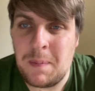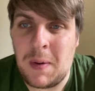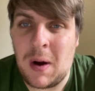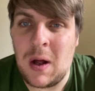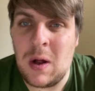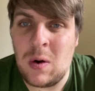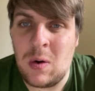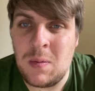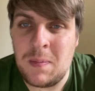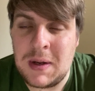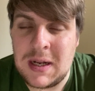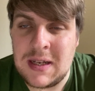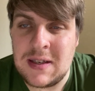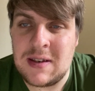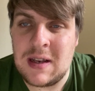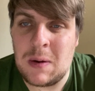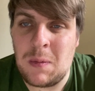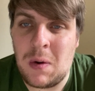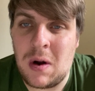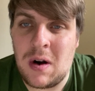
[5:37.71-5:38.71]
By all means,
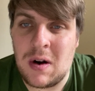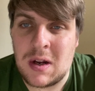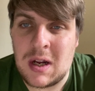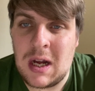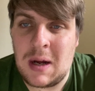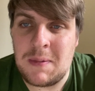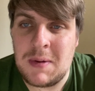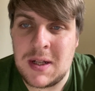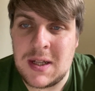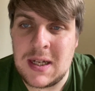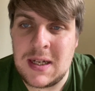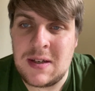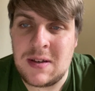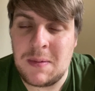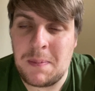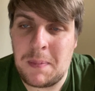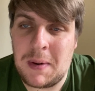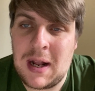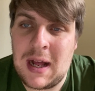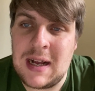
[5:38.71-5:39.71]
there were a couple of
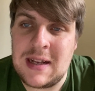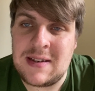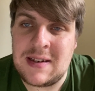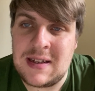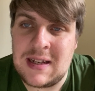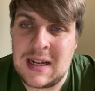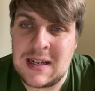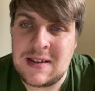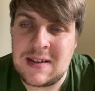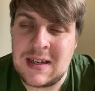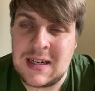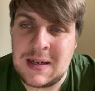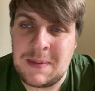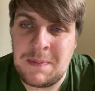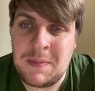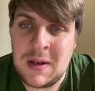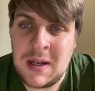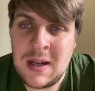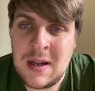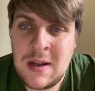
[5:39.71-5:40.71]
decent players in that team,
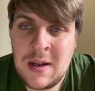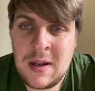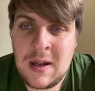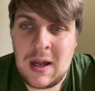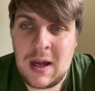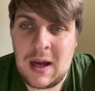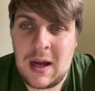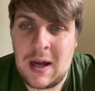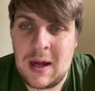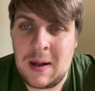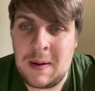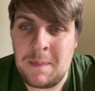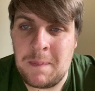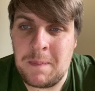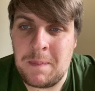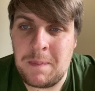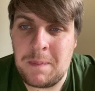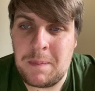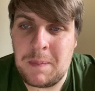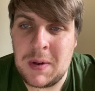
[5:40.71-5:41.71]

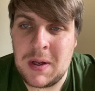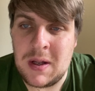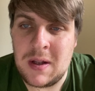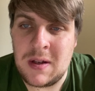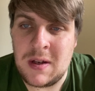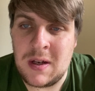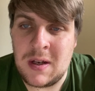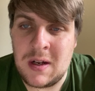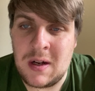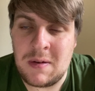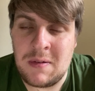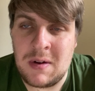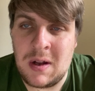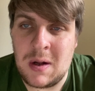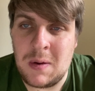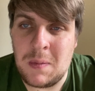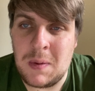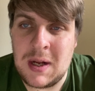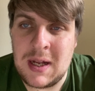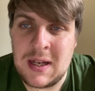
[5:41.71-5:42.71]
but
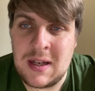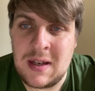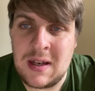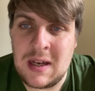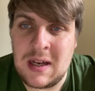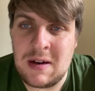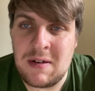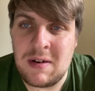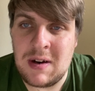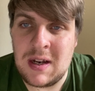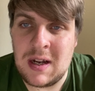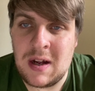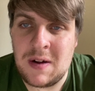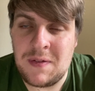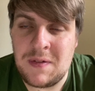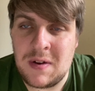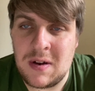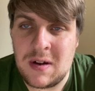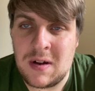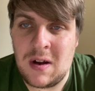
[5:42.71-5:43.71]
nowhere near
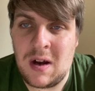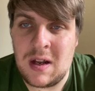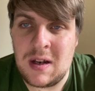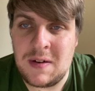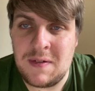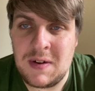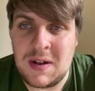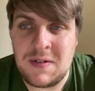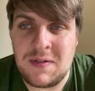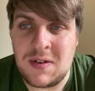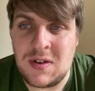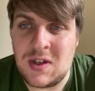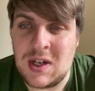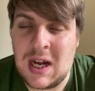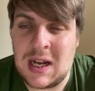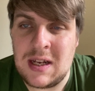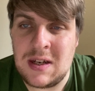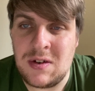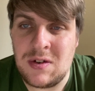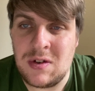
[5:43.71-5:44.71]
enough to kind of even
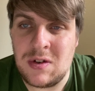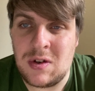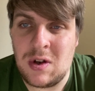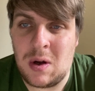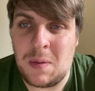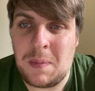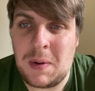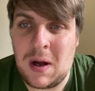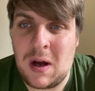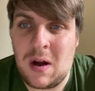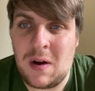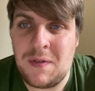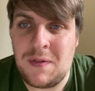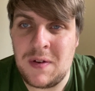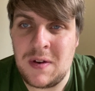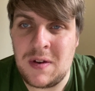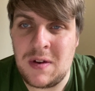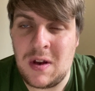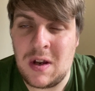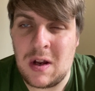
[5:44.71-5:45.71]
challenge the top half.
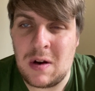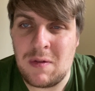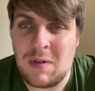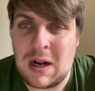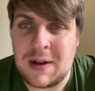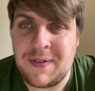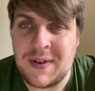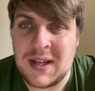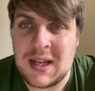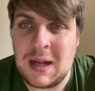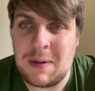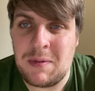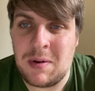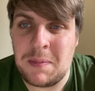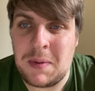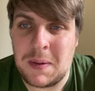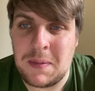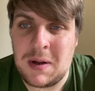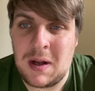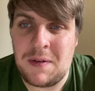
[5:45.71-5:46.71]
And Rafa kept
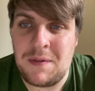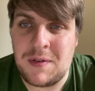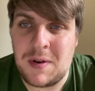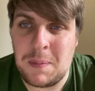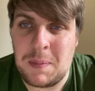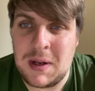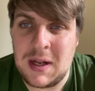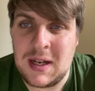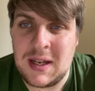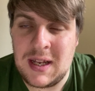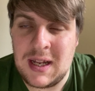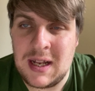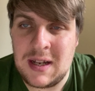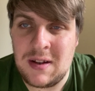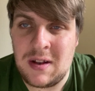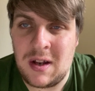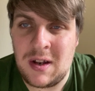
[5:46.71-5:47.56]
them up comfortably in the end.